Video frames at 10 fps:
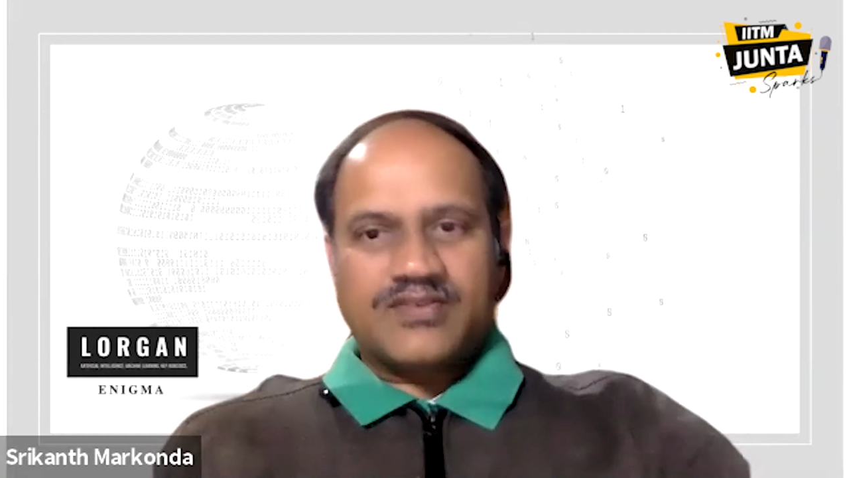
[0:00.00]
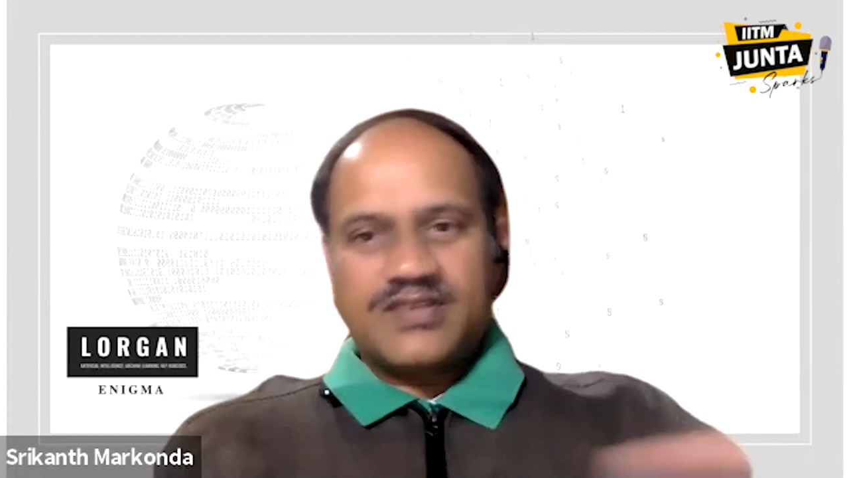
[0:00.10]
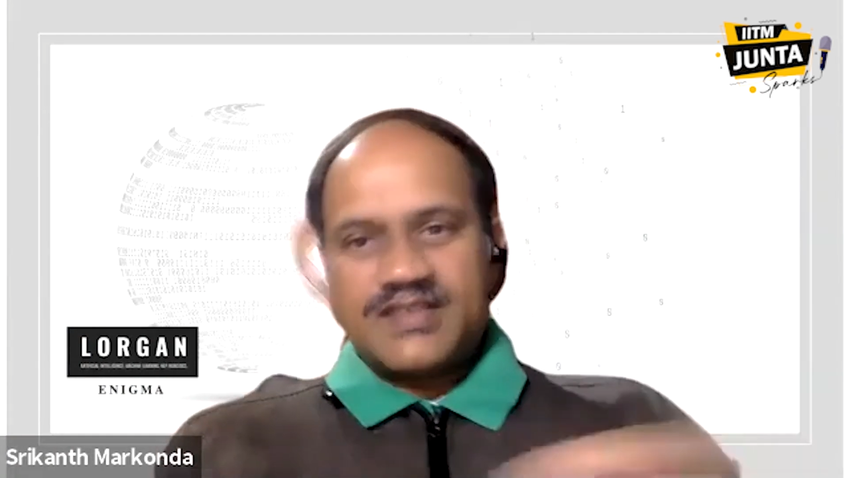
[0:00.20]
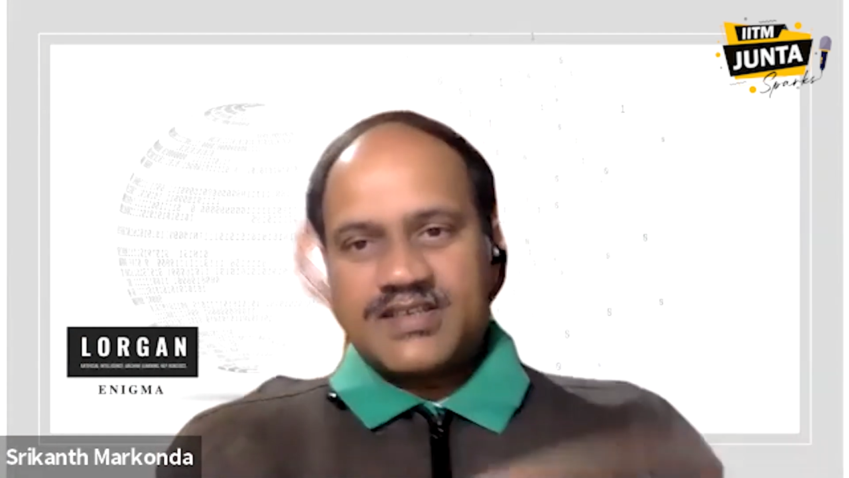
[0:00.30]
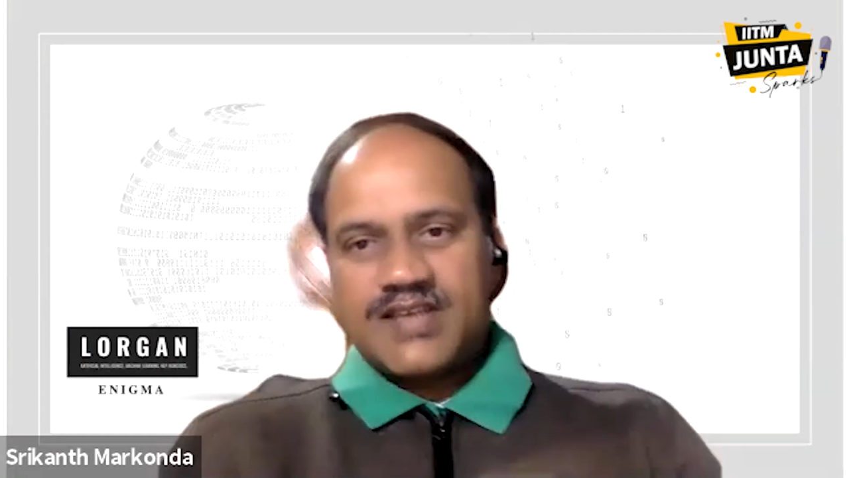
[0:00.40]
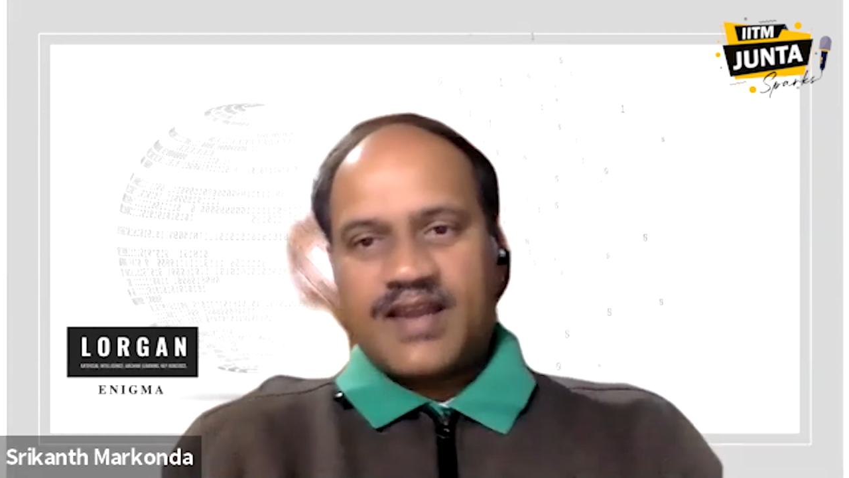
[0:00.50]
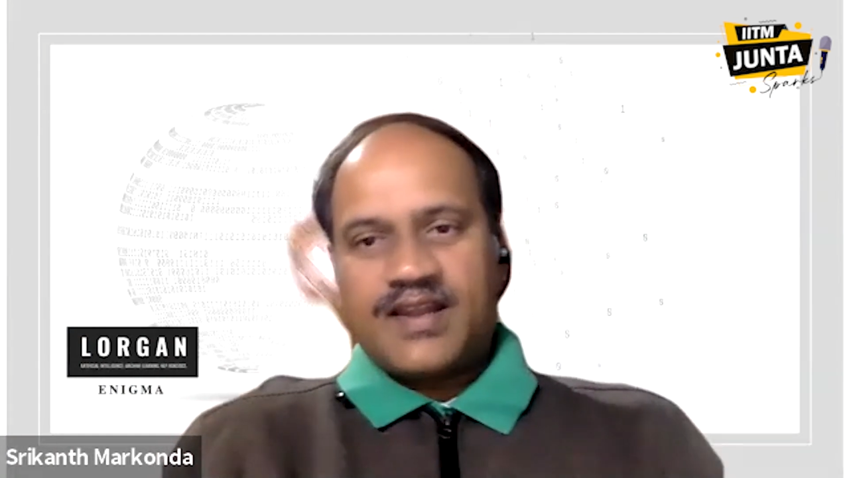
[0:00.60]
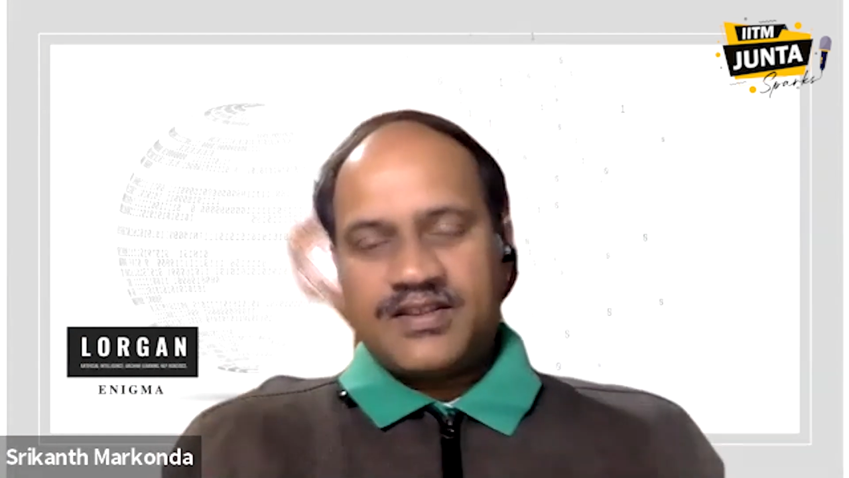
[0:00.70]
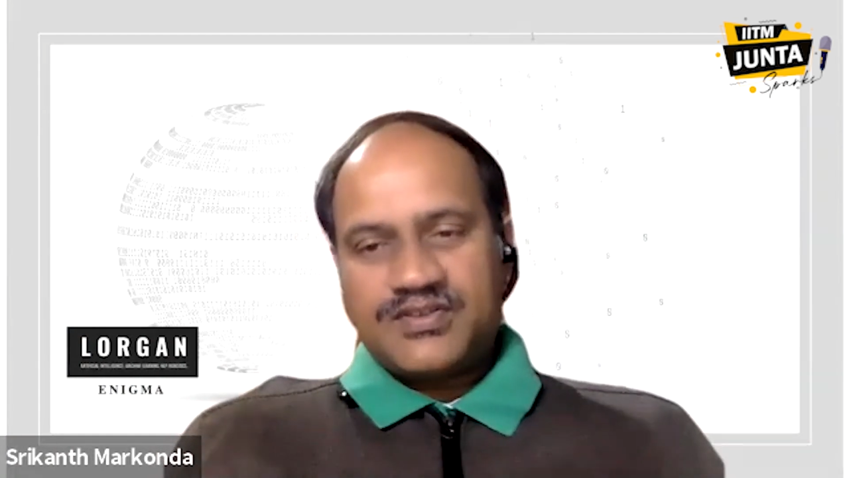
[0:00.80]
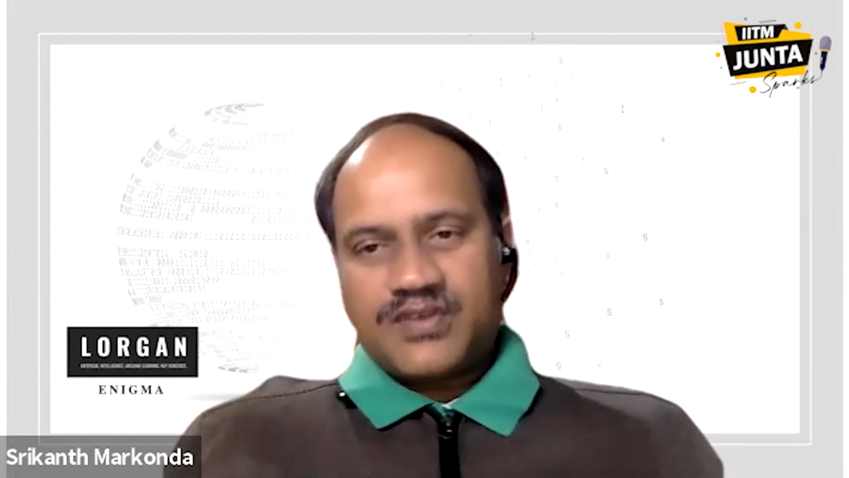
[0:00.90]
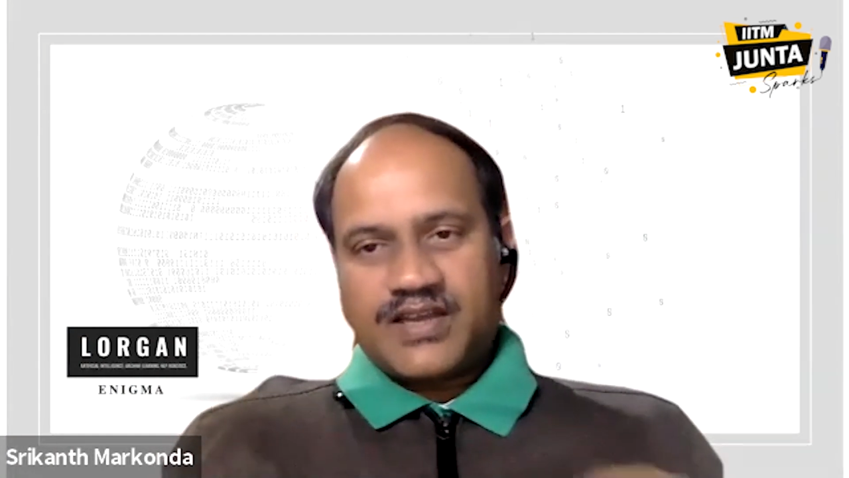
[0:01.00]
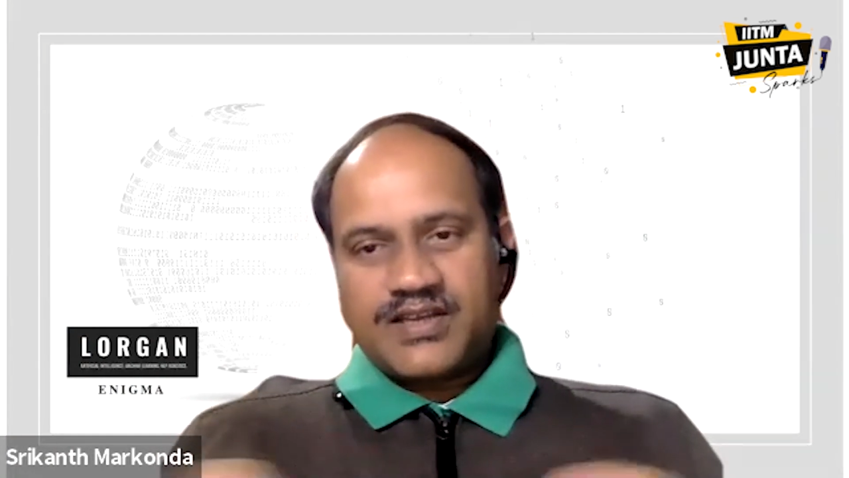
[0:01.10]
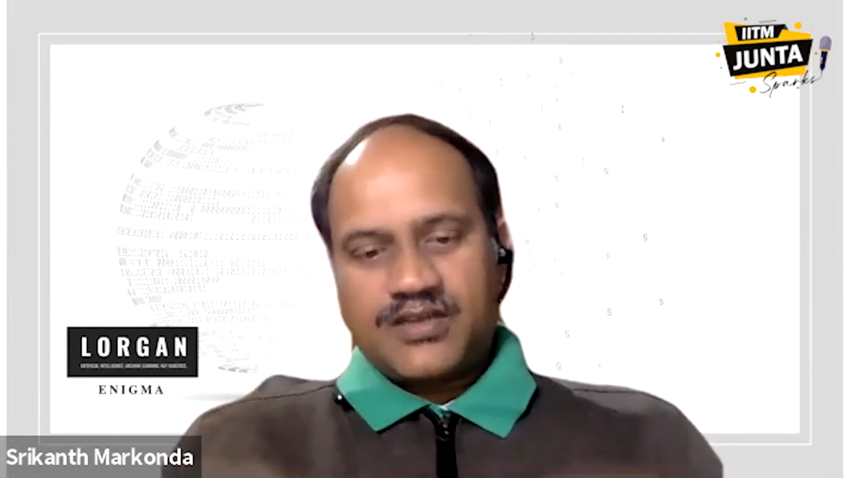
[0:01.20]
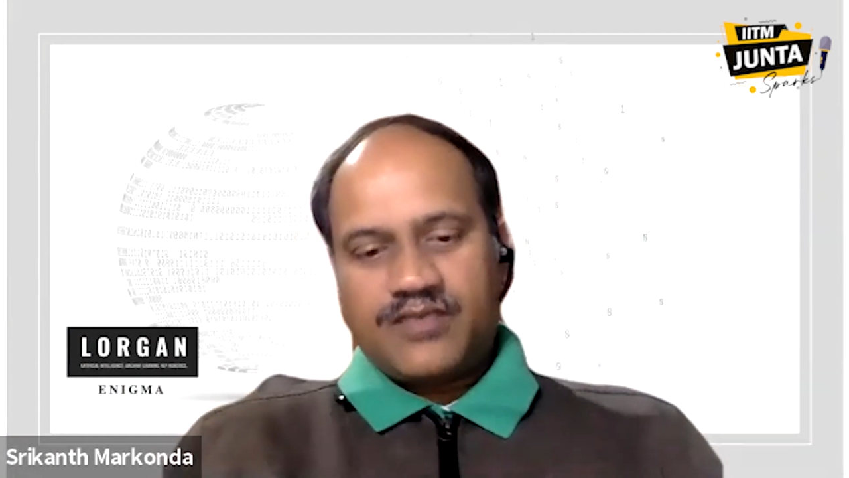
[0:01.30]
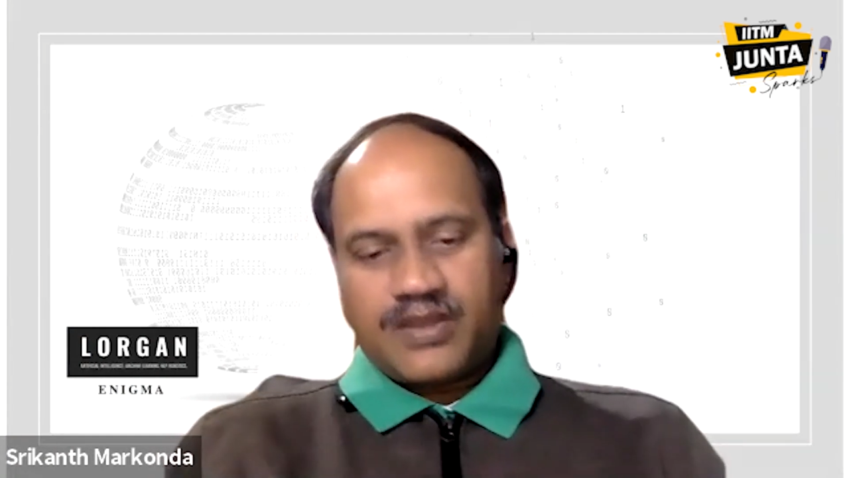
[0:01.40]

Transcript: So it's a challenge. So actually,